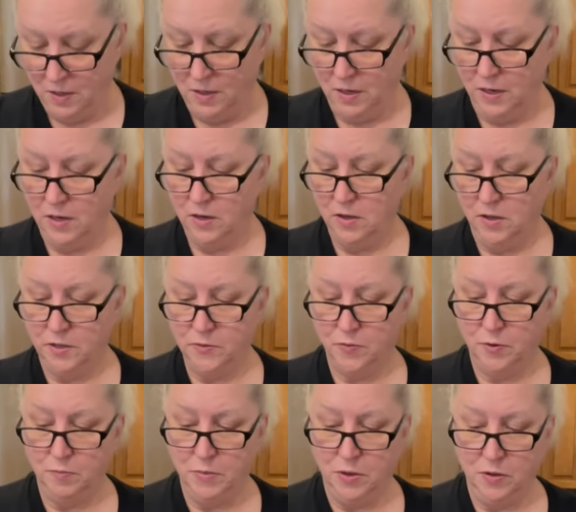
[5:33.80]
And it calls
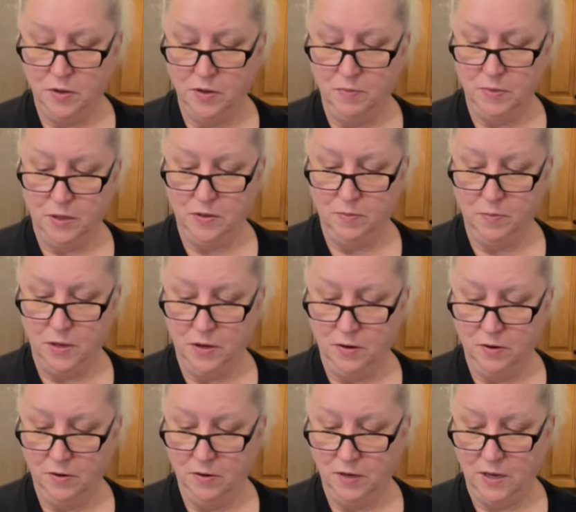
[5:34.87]
for milk, melted
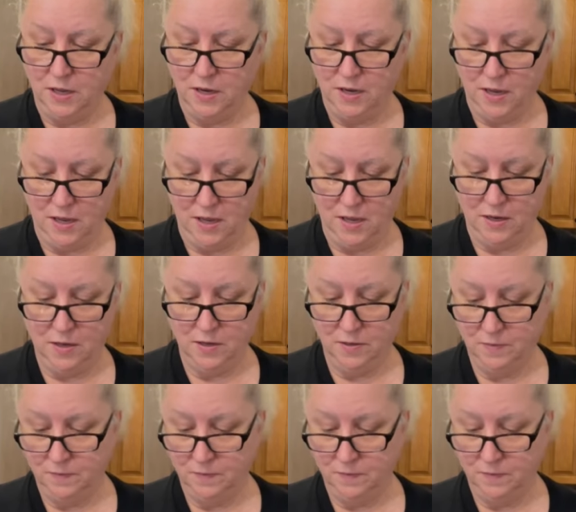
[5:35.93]
butter, and egg.